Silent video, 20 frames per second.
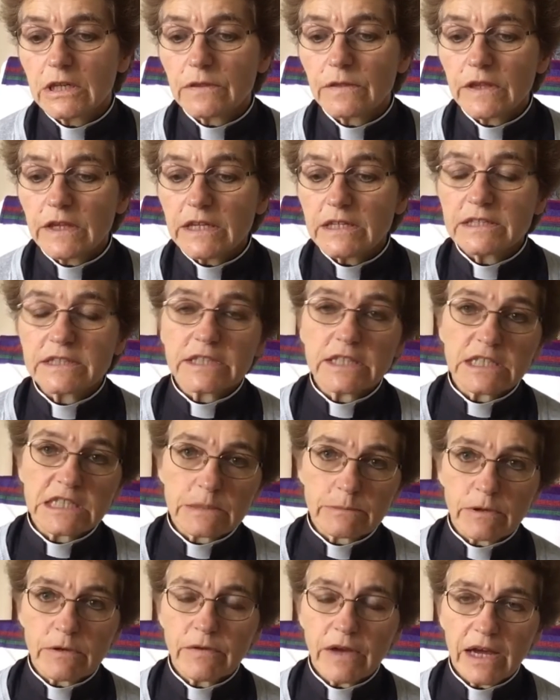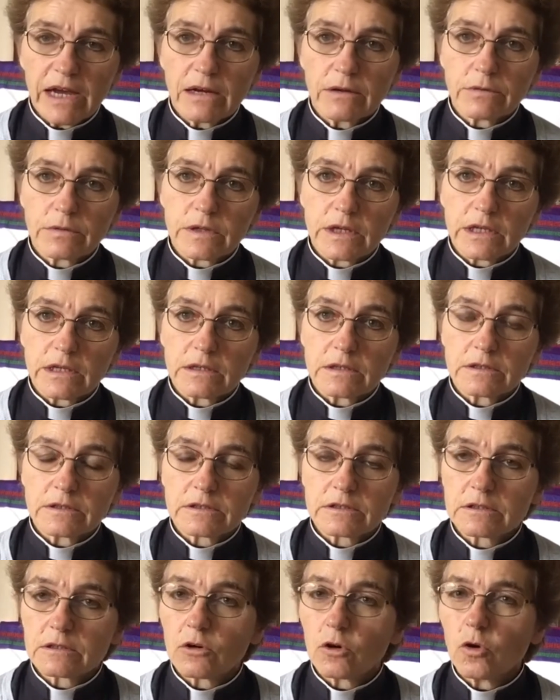the system of how
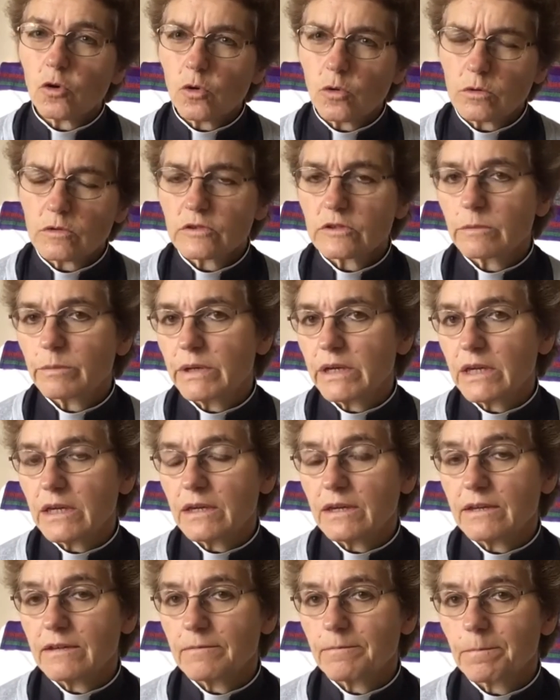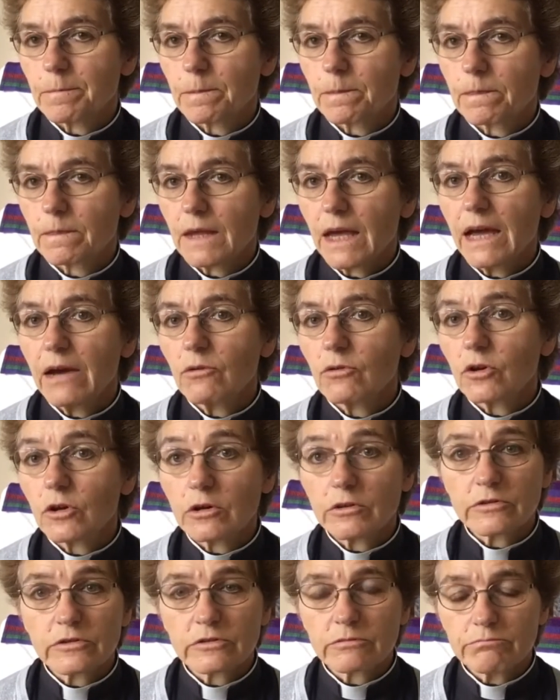things ought to be, how
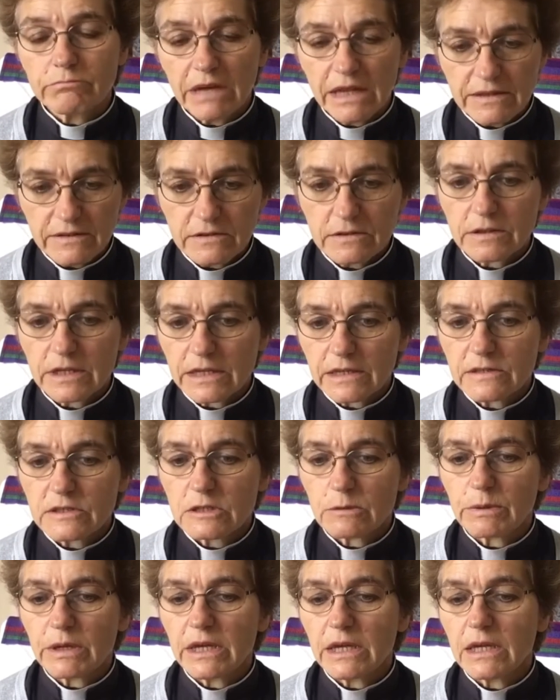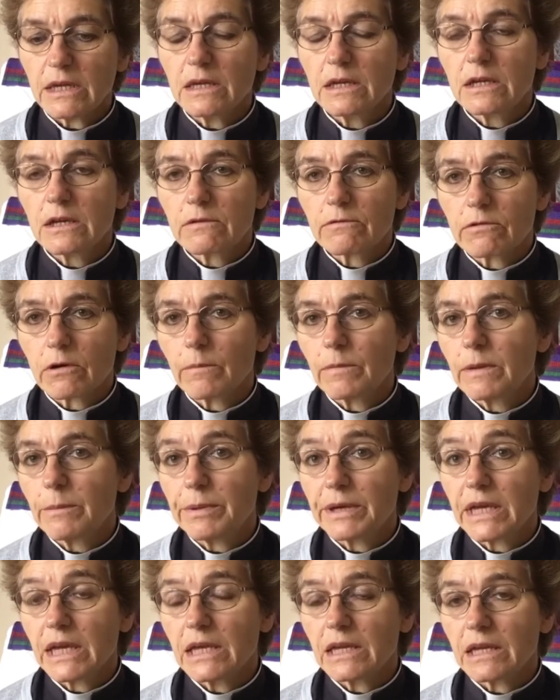God meant things to be from the
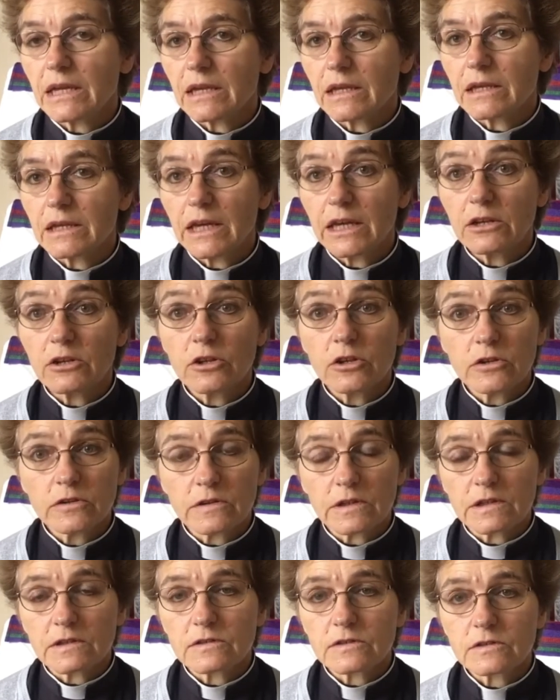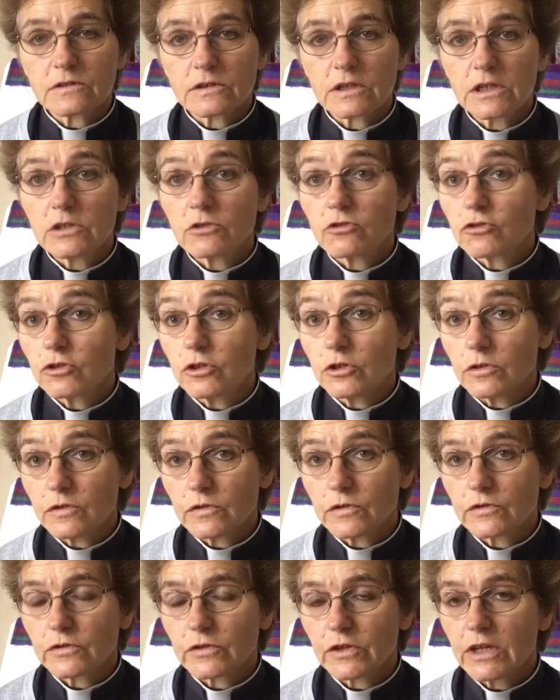beginning in goodness,
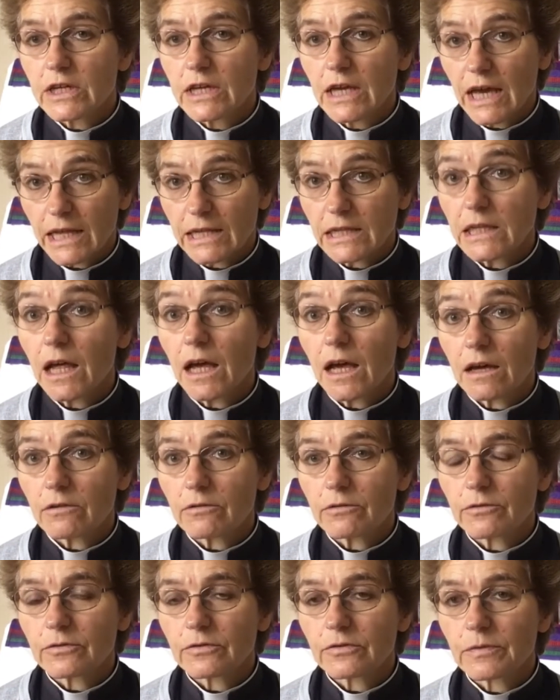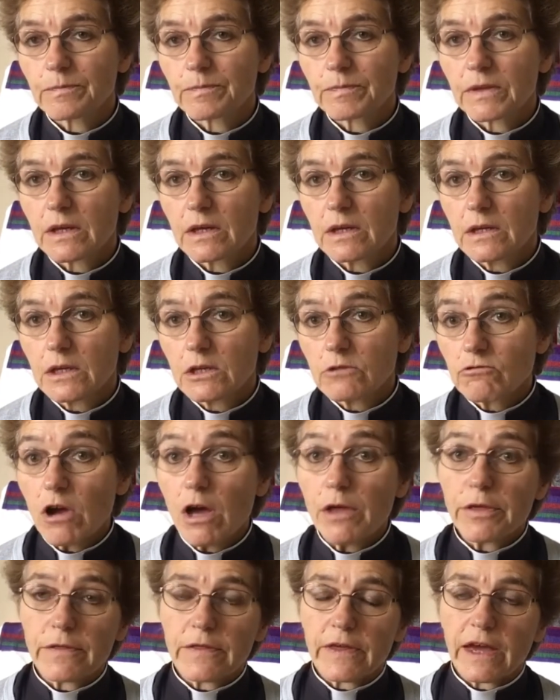truth, and love,
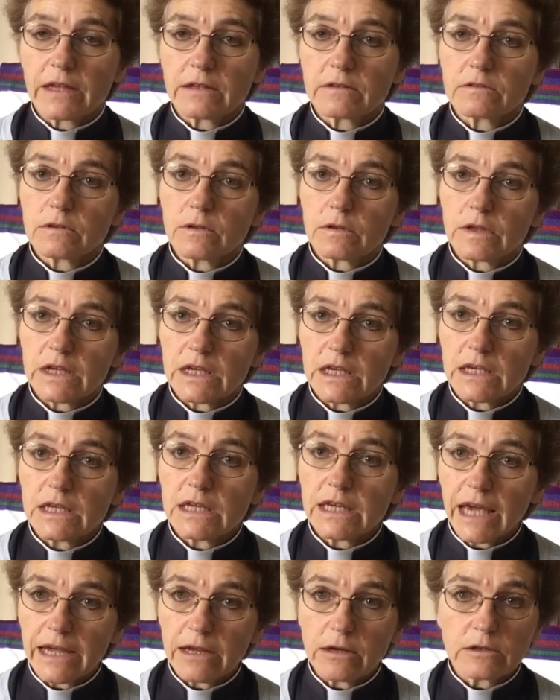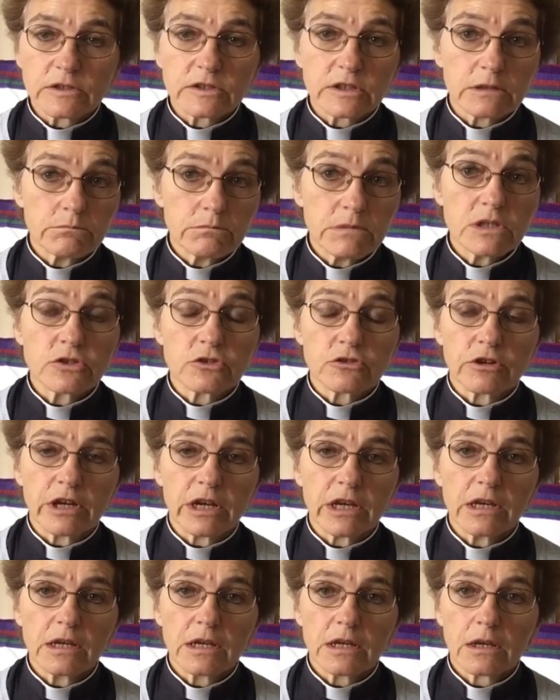rather than the chaos and
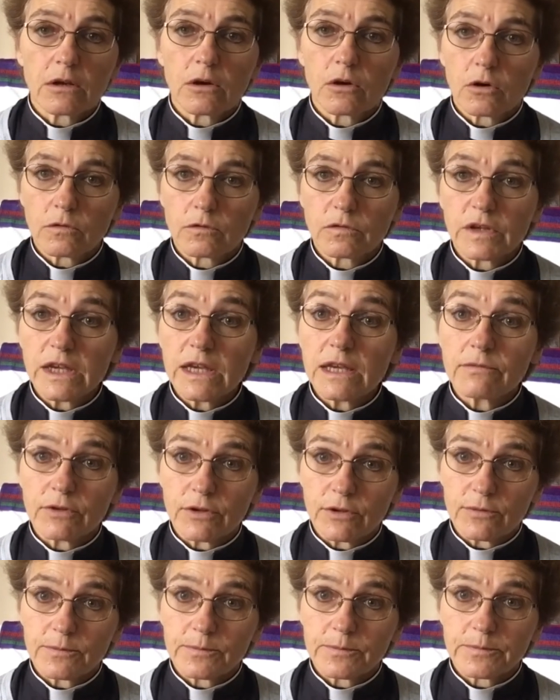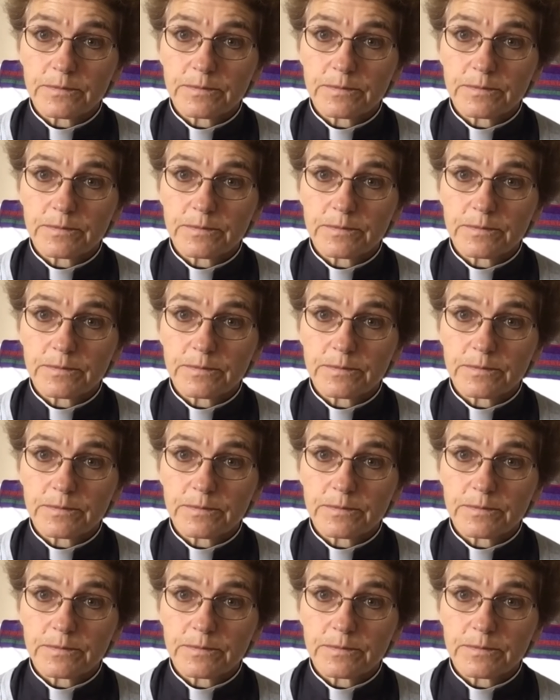misery of evil.